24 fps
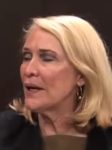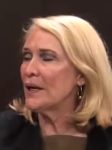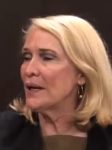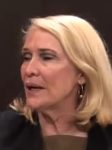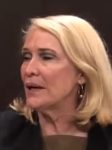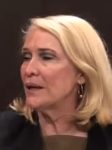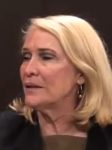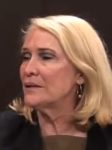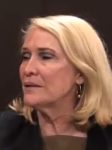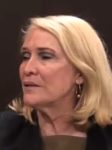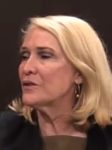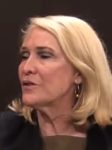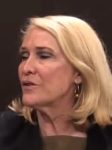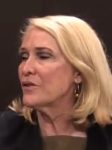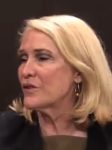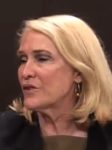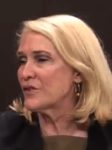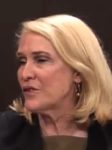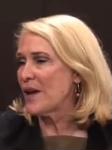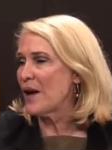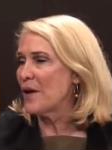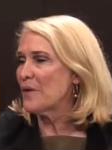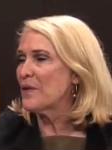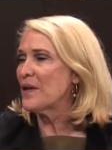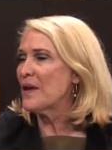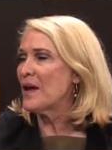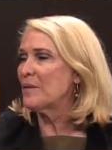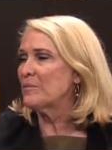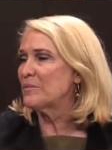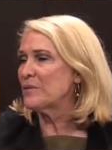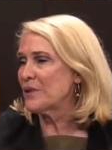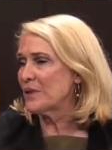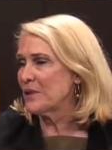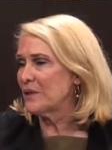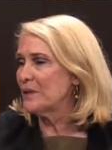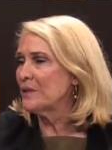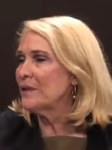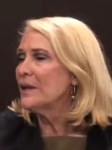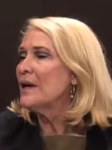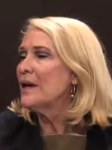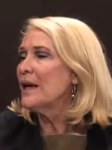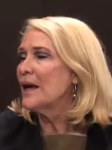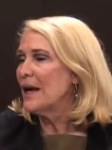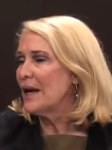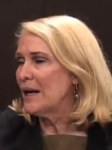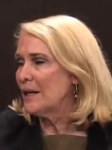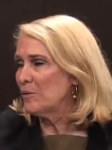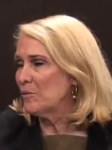in to the Southampton
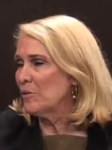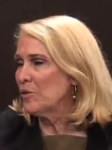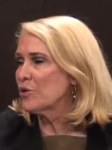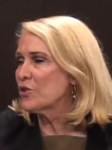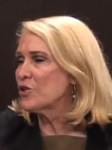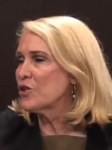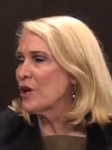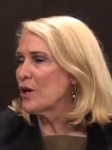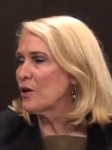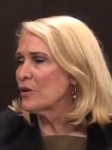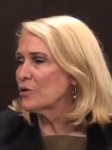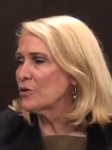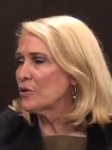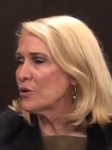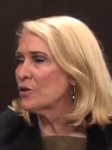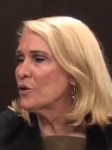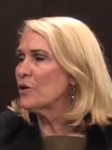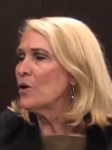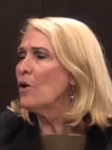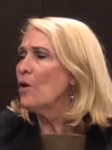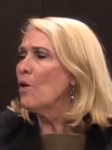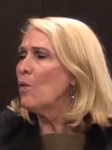Animal Shelter?